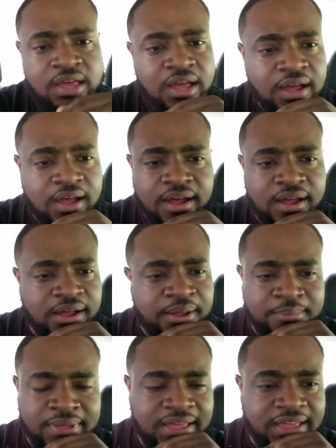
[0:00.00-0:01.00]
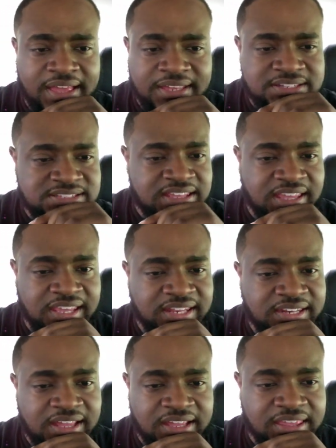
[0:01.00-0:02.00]
um, I, I just
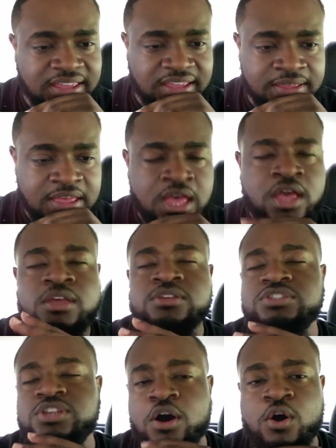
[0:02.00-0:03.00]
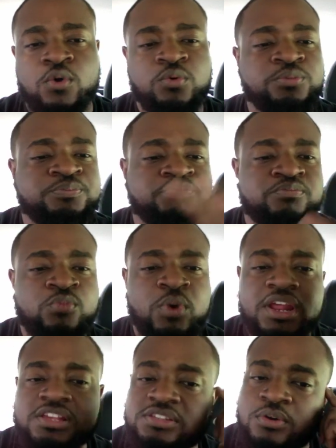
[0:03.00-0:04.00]
can't. I can't. So
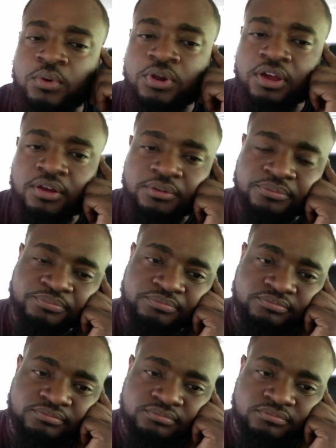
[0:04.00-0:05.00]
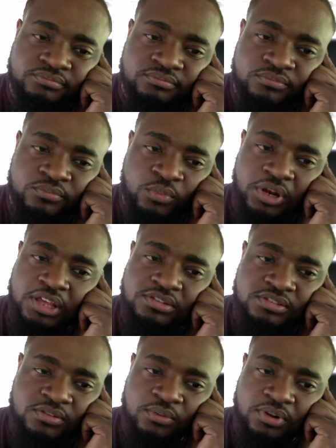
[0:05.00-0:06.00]
what else is going on? What
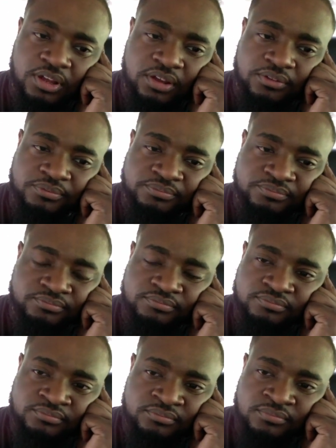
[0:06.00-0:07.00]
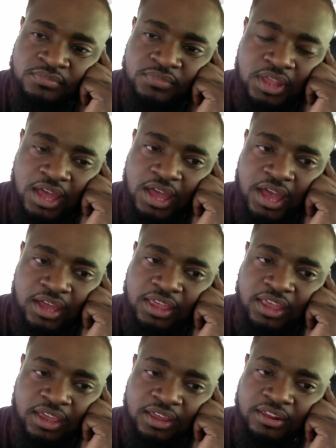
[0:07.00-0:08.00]
else is going on? I, I
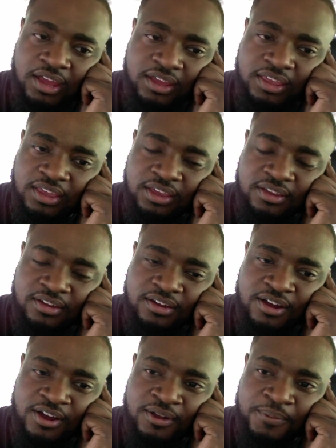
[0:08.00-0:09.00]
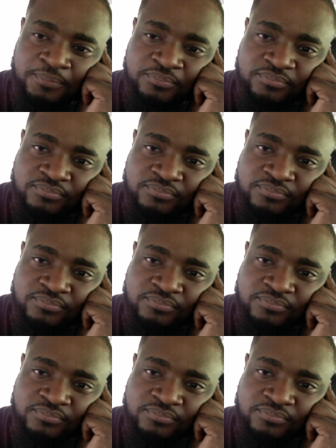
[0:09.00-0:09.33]
can't. I can't. Um,